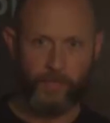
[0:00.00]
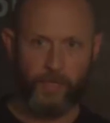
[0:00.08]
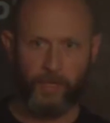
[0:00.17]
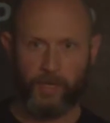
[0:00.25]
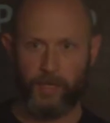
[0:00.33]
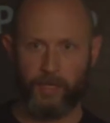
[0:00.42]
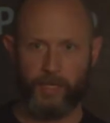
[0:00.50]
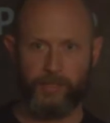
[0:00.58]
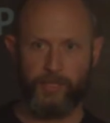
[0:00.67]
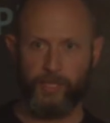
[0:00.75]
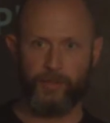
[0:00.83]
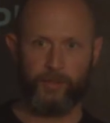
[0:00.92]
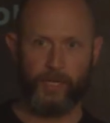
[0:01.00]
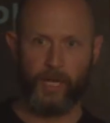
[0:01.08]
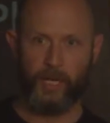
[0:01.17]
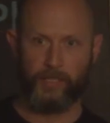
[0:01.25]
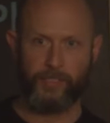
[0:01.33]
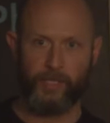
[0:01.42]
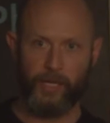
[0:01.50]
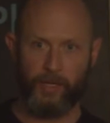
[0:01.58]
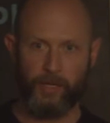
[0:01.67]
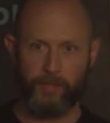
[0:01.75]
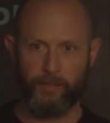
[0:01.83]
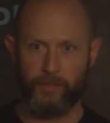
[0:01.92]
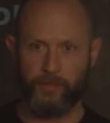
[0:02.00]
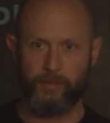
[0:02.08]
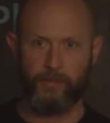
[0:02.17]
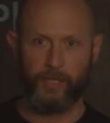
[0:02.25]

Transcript: uh, like D3X, D800,